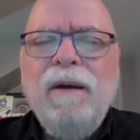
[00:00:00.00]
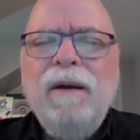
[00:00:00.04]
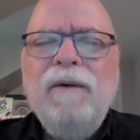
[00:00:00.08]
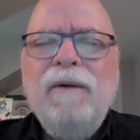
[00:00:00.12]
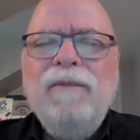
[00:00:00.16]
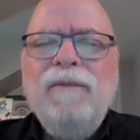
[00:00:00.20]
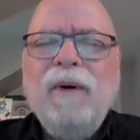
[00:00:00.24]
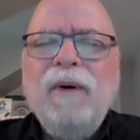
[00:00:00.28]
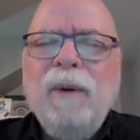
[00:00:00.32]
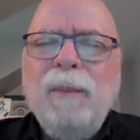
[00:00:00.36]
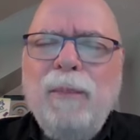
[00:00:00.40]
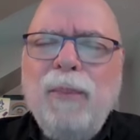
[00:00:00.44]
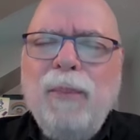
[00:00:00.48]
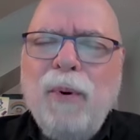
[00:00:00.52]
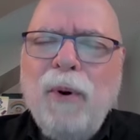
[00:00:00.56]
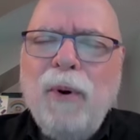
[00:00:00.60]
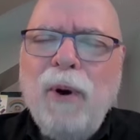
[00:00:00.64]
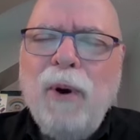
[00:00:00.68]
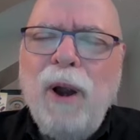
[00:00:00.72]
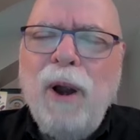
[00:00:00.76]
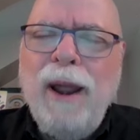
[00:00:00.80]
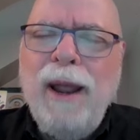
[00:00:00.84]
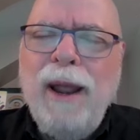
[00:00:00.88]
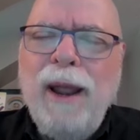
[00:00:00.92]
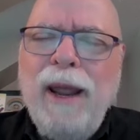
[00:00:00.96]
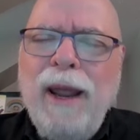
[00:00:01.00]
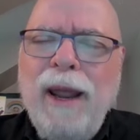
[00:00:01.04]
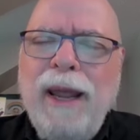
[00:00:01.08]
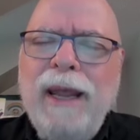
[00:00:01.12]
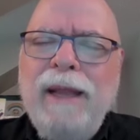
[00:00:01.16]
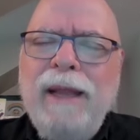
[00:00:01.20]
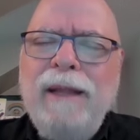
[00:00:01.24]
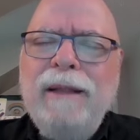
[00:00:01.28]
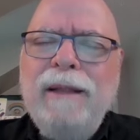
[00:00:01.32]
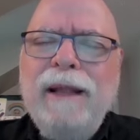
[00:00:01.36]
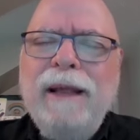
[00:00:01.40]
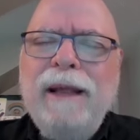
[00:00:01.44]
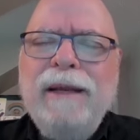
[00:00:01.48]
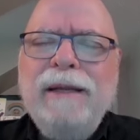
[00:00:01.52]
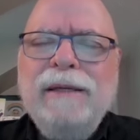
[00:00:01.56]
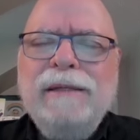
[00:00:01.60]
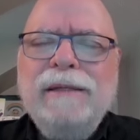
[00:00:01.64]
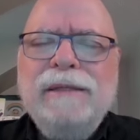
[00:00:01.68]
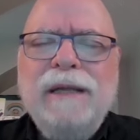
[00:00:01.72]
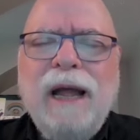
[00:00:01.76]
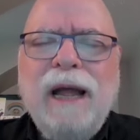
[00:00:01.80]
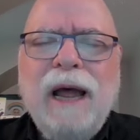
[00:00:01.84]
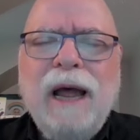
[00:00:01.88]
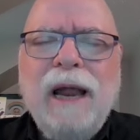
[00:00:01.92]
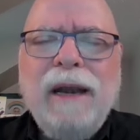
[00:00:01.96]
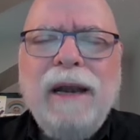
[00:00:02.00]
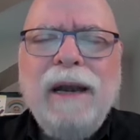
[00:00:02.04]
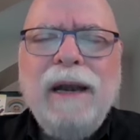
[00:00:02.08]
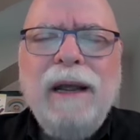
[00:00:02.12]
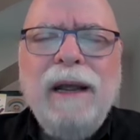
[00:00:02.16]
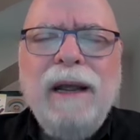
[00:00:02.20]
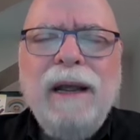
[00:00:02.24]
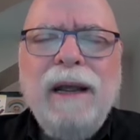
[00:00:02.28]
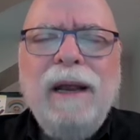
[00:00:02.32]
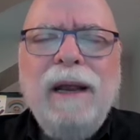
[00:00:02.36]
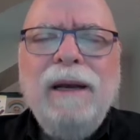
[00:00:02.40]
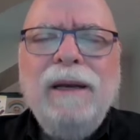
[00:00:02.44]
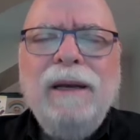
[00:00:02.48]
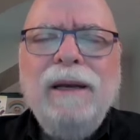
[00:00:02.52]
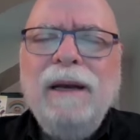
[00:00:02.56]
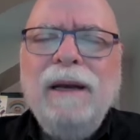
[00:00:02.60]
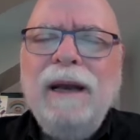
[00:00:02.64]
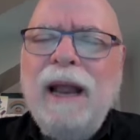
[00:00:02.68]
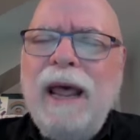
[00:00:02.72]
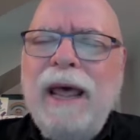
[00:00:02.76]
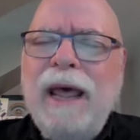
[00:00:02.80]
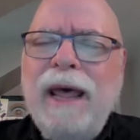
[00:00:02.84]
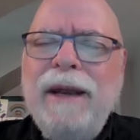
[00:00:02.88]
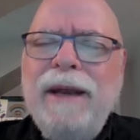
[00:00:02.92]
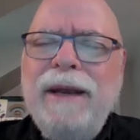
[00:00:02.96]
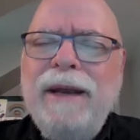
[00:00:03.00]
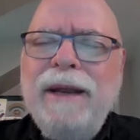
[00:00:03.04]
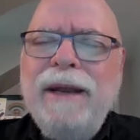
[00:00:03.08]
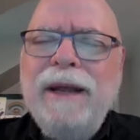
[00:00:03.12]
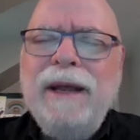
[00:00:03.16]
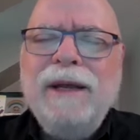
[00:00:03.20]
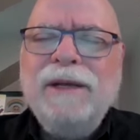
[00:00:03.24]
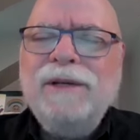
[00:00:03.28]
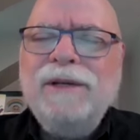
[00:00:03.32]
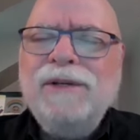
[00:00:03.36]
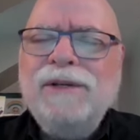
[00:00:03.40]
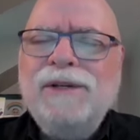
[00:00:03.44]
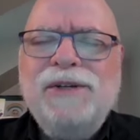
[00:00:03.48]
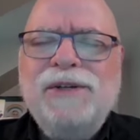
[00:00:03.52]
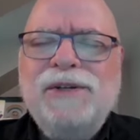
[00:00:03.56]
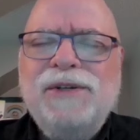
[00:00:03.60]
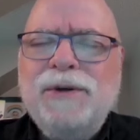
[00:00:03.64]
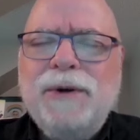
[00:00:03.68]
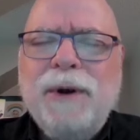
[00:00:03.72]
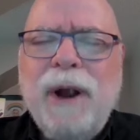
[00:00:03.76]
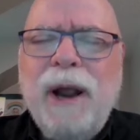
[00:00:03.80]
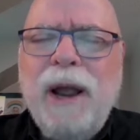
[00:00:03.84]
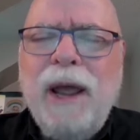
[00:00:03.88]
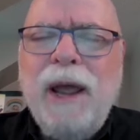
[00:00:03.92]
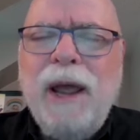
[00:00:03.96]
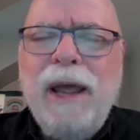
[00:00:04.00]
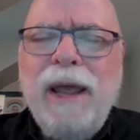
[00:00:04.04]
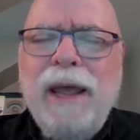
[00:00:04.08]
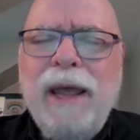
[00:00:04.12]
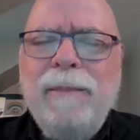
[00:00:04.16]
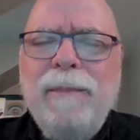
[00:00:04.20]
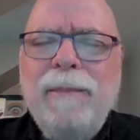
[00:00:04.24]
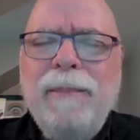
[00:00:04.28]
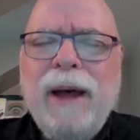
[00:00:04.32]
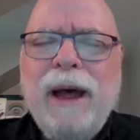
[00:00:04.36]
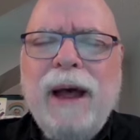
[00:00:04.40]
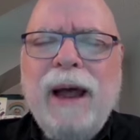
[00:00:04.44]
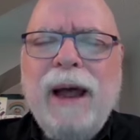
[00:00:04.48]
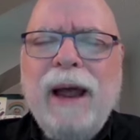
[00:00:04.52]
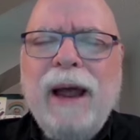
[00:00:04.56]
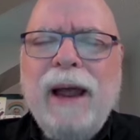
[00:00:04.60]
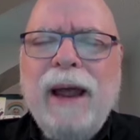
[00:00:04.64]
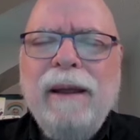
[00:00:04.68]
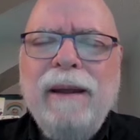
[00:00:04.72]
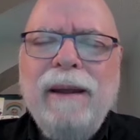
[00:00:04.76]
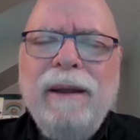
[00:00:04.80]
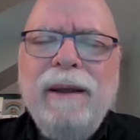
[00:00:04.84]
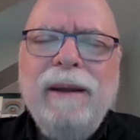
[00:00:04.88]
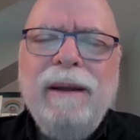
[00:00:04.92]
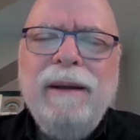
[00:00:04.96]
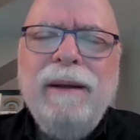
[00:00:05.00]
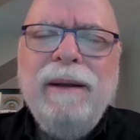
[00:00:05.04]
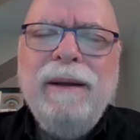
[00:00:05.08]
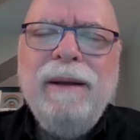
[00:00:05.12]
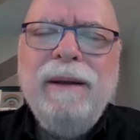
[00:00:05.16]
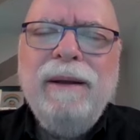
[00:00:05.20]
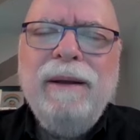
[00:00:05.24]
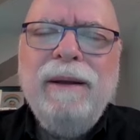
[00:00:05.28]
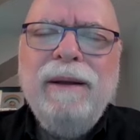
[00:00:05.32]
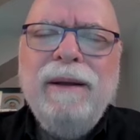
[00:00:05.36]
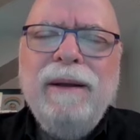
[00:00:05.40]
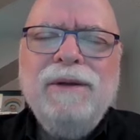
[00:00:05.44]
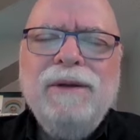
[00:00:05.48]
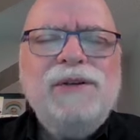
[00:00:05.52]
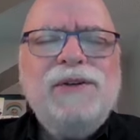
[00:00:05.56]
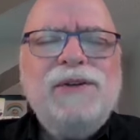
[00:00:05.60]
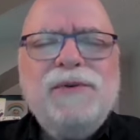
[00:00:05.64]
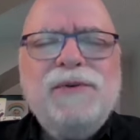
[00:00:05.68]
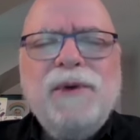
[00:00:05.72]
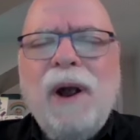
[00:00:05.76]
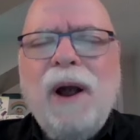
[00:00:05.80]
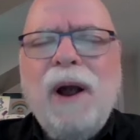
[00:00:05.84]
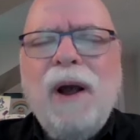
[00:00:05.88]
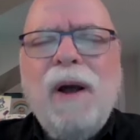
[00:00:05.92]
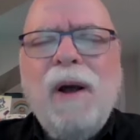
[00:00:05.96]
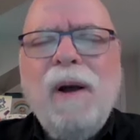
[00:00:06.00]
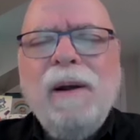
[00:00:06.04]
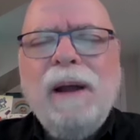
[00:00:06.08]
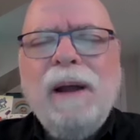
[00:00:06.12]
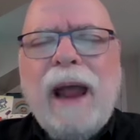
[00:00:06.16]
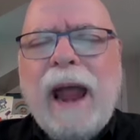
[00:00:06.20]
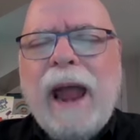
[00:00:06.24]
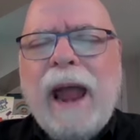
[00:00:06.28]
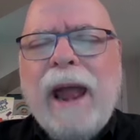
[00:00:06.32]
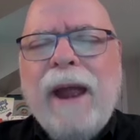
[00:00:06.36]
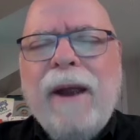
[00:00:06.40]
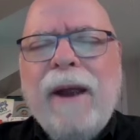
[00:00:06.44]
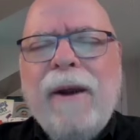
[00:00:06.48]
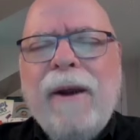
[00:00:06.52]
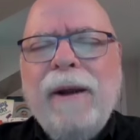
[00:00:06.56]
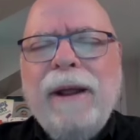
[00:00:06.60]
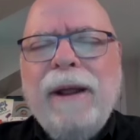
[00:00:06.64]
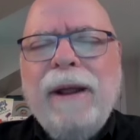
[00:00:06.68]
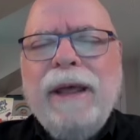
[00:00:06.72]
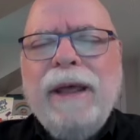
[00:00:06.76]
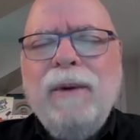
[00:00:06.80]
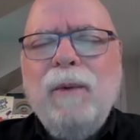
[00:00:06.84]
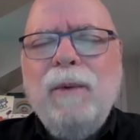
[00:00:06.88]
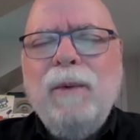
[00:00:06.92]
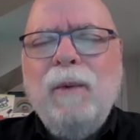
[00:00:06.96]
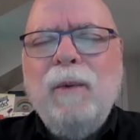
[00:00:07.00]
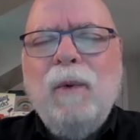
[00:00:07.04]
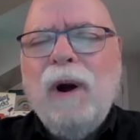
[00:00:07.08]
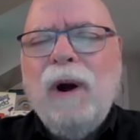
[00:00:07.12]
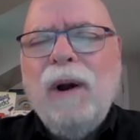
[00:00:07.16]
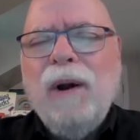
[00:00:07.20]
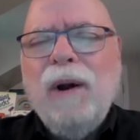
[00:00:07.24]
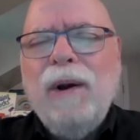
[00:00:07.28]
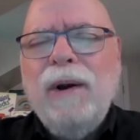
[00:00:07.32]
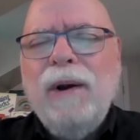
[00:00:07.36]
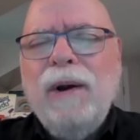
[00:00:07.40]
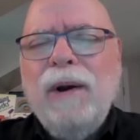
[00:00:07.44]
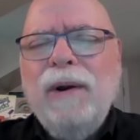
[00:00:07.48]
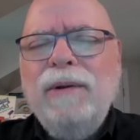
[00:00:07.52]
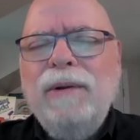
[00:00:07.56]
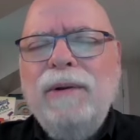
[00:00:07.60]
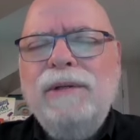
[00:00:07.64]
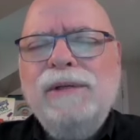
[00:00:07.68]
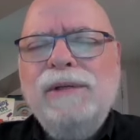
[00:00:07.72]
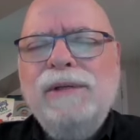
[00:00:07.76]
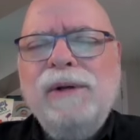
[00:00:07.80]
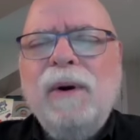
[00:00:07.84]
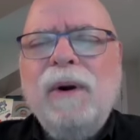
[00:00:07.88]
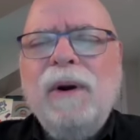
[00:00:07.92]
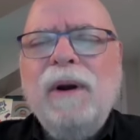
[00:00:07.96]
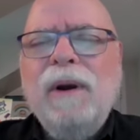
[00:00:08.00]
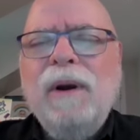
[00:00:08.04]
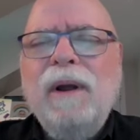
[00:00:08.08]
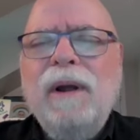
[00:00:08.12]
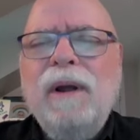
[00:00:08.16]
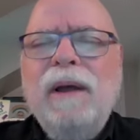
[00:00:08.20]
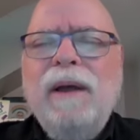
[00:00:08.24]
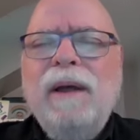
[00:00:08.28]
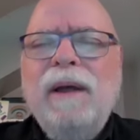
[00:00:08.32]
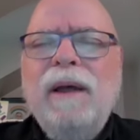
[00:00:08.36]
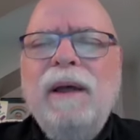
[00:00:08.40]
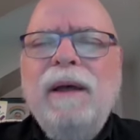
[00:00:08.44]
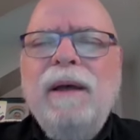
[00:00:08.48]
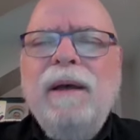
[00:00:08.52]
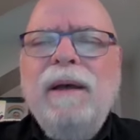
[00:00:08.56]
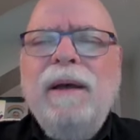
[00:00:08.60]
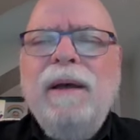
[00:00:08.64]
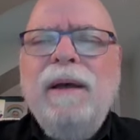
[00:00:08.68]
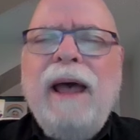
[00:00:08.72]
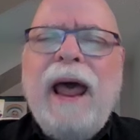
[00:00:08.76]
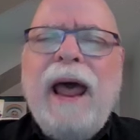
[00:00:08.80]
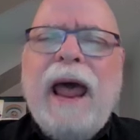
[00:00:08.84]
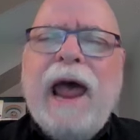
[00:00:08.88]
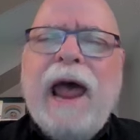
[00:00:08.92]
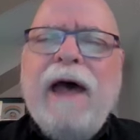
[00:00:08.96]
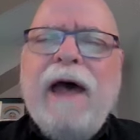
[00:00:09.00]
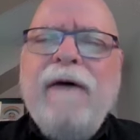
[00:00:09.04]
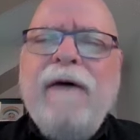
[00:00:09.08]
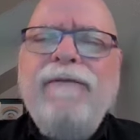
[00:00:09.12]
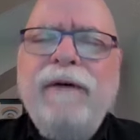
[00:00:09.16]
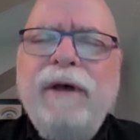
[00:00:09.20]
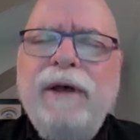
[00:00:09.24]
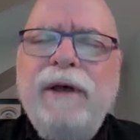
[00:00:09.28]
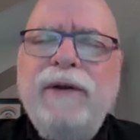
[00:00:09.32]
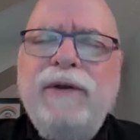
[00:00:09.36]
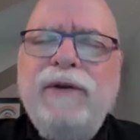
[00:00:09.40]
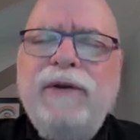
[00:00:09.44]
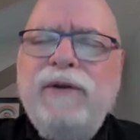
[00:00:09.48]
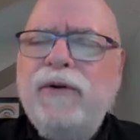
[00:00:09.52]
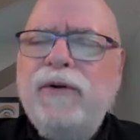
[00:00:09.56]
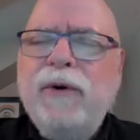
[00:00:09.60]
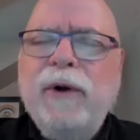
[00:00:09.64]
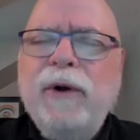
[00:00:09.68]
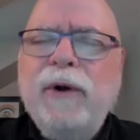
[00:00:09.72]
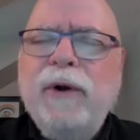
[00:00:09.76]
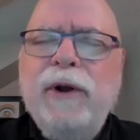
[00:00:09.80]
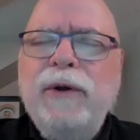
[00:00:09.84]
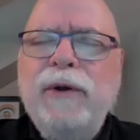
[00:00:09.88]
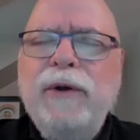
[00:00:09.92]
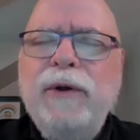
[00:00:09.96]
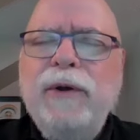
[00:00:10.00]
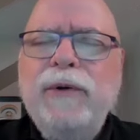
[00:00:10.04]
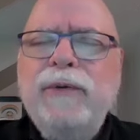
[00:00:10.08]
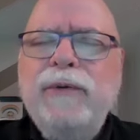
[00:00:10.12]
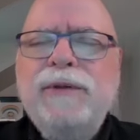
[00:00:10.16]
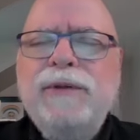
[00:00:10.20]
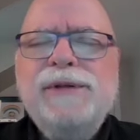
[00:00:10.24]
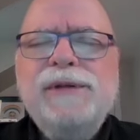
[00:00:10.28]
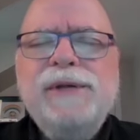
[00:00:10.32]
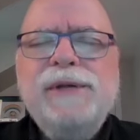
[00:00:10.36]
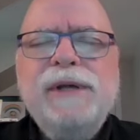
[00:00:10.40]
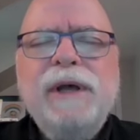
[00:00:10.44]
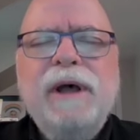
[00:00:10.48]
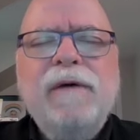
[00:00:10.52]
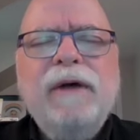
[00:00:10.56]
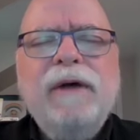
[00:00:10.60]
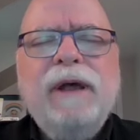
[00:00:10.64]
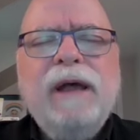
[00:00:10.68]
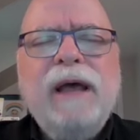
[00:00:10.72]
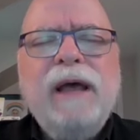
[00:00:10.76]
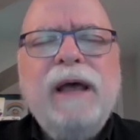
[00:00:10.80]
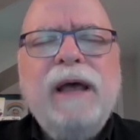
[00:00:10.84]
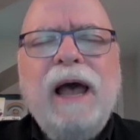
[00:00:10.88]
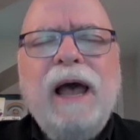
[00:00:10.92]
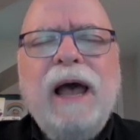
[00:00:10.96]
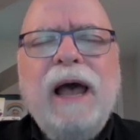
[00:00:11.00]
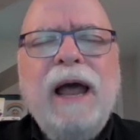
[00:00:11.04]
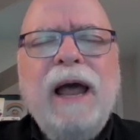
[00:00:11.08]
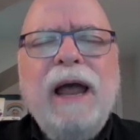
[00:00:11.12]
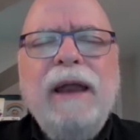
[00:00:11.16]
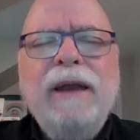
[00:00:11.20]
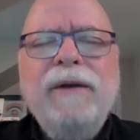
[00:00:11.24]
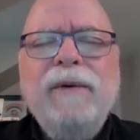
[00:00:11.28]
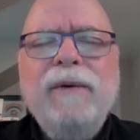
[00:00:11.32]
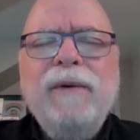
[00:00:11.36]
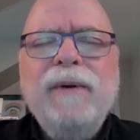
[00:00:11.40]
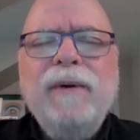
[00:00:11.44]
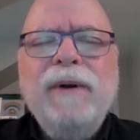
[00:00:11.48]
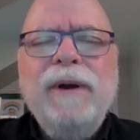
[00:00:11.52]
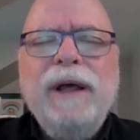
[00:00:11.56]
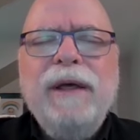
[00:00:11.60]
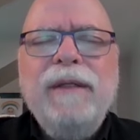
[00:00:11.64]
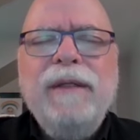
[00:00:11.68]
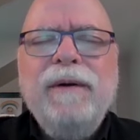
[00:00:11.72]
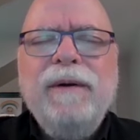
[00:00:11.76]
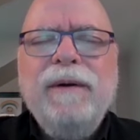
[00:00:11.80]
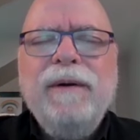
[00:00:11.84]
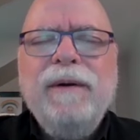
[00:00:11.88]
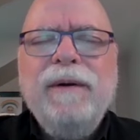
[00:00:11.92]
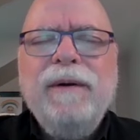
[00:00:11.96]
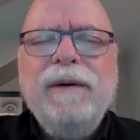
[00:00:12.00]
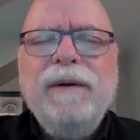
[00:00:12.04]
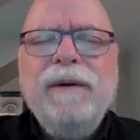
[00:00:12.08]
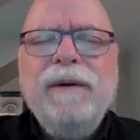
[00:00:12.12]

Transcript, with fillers: for a brain that is not led astray by strong, arrogant words or half truths of a kind or another,